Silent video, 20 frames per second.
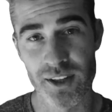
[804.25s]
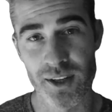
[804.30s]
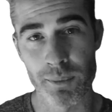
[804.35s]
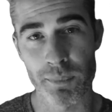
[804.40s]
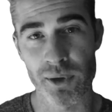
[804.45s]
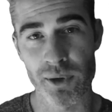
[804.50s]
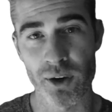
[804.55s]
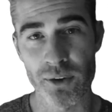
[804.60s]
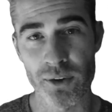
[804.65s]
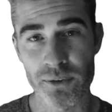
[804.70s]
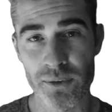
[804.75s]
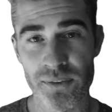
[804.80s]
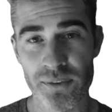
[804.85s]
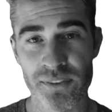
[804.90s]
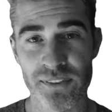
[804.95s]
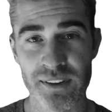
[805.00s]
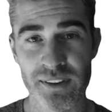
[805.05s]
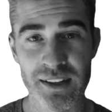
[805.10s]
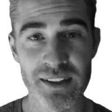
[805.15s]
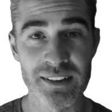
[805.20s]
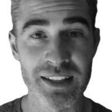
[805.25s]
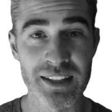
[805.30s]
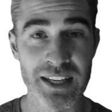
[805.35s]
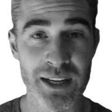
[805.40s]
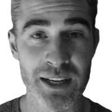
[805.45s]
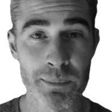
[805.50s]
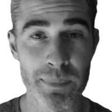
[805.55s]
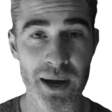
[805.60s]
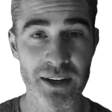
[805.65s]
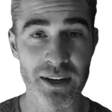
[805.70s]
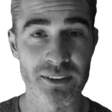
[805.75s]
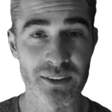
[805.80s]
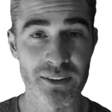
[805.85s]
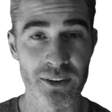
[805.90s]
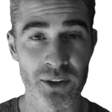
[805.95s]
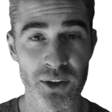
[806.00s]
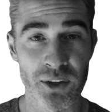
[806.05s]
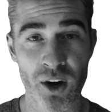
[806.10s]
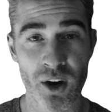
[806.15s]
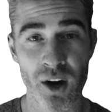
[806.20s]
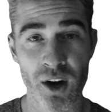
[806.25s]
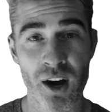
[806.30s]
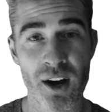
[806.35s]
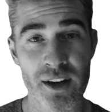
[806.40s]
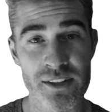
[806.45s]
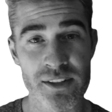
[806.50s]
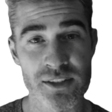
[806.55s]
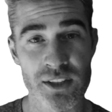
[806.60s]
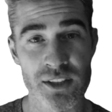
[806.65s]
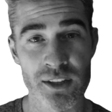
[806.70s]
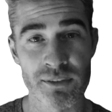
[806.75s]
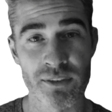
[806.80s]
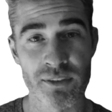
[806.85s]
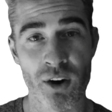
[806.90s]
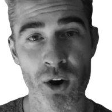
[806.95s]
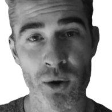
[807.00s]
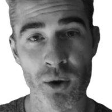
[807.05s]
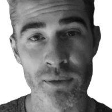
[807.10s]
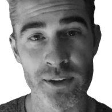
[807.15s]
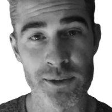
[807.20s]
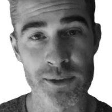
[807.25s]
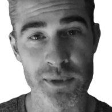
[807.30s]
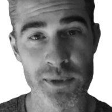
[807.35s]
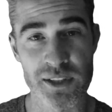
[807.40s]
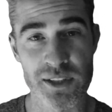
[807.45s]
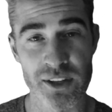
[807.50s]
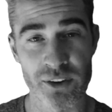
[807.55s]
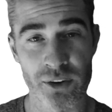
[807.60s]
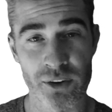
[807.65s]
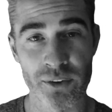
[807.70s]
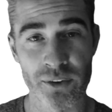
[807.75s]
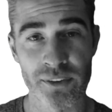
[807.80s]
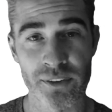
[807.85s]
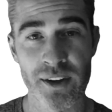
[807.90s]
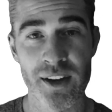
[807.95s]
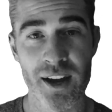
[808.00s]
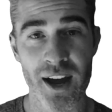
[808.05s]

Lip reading: but also seeing the impact of the cost of all these materials